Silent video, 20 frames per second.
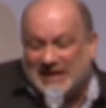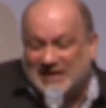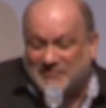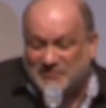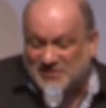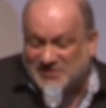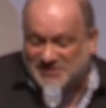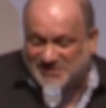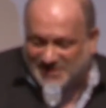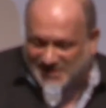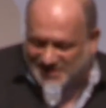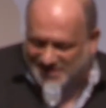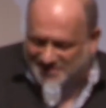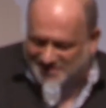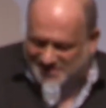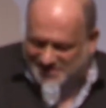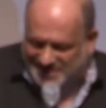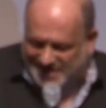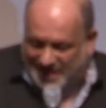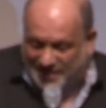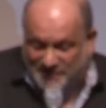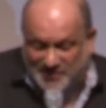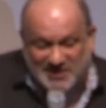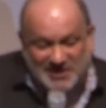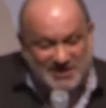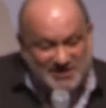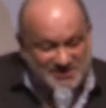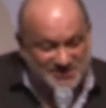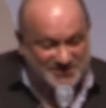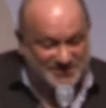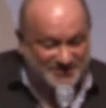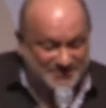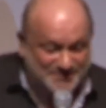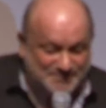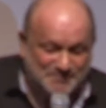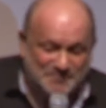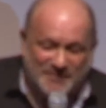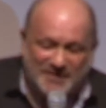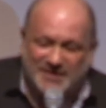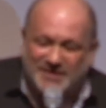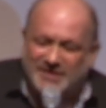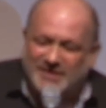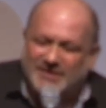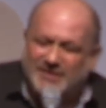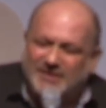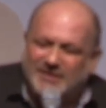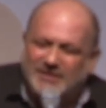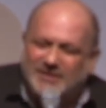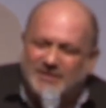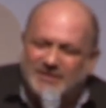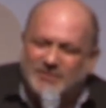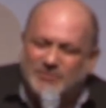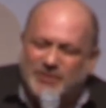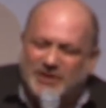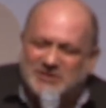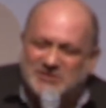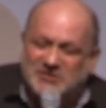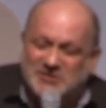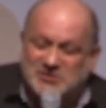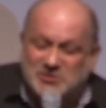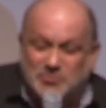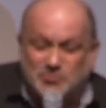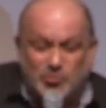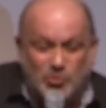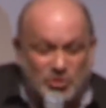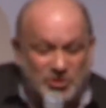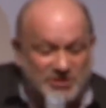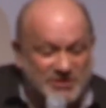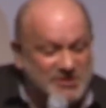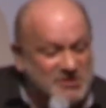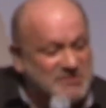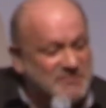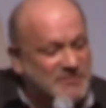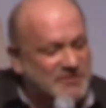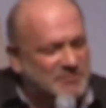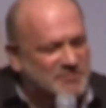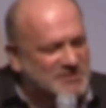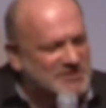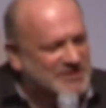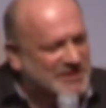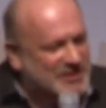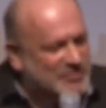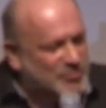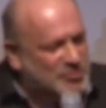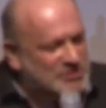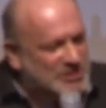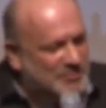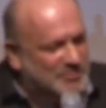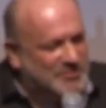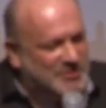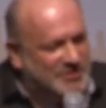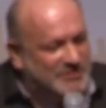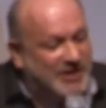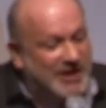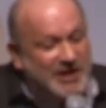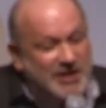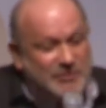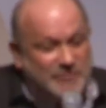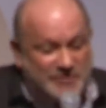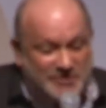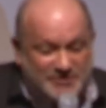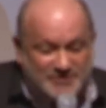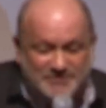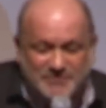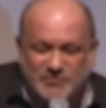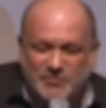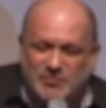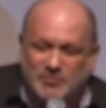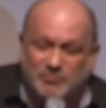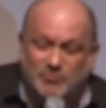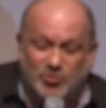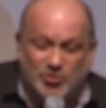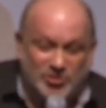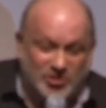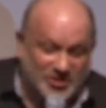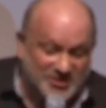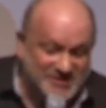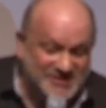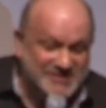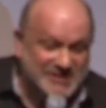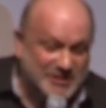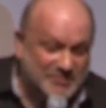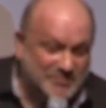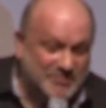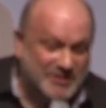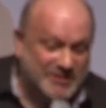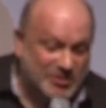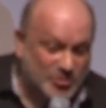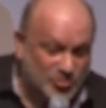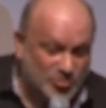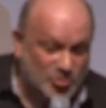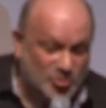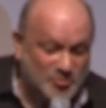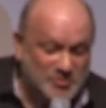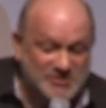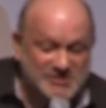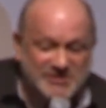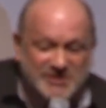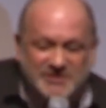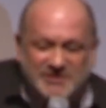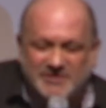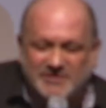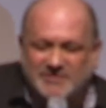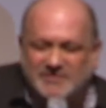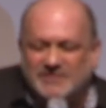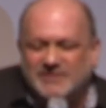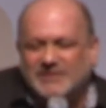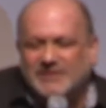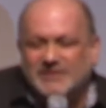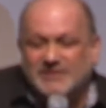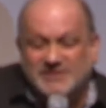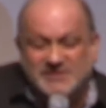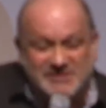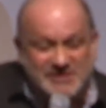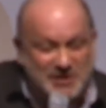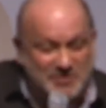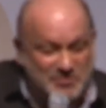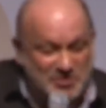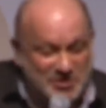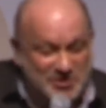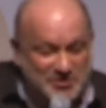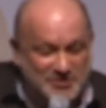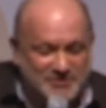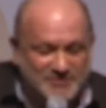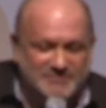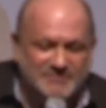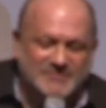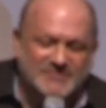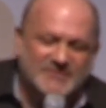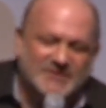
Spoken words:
have to say that I have a cousin who actually supported this film. His name was up there, Ira. We were born on the same day, October 2nd, same year.